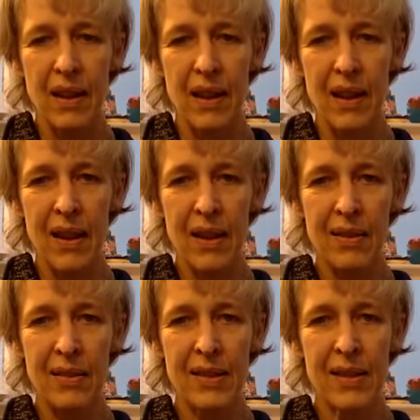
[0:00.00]

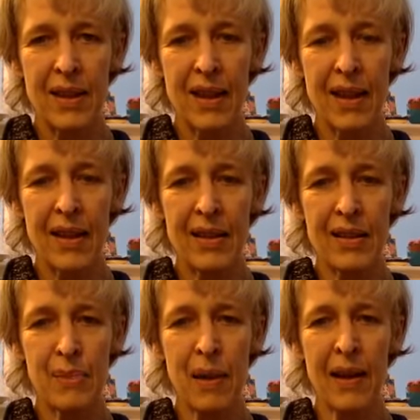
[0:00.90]
And uh,
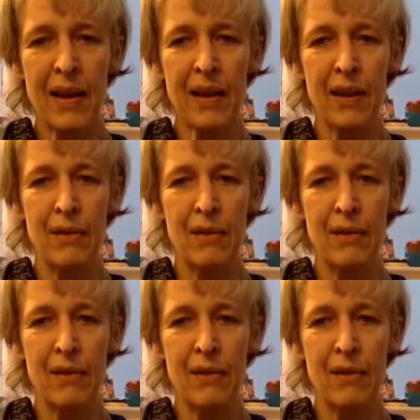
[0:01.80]
it's by